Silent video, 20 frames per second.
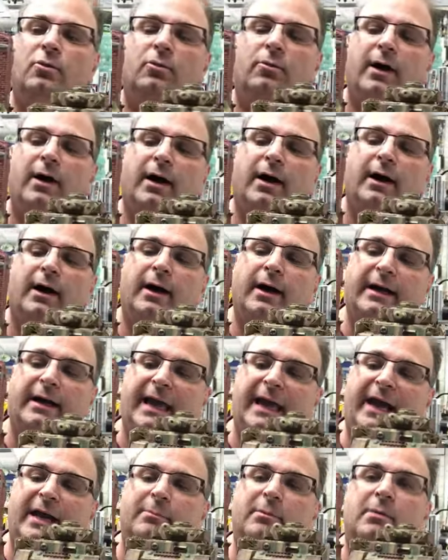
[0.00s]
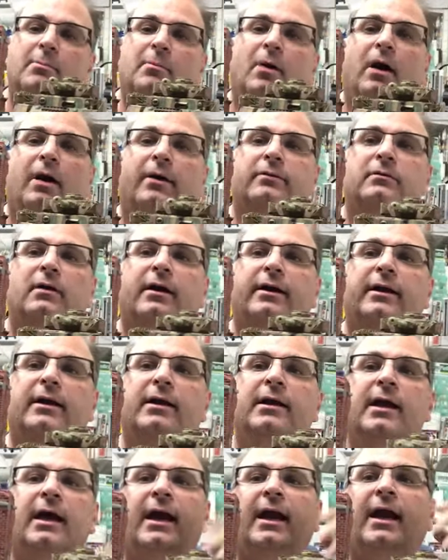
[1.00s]
Academy model on it.
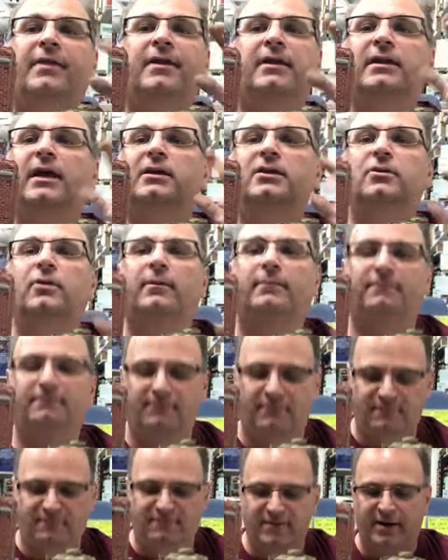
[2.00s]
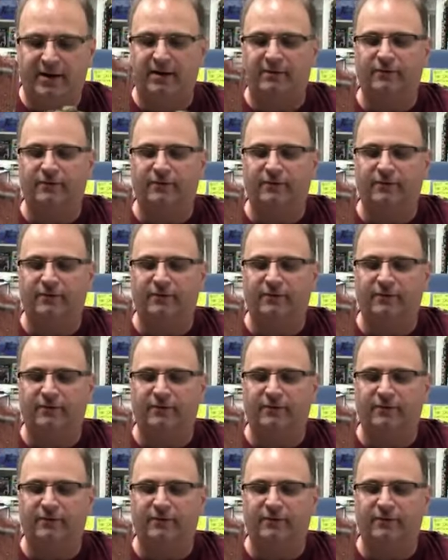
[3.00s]
And I think they do a very,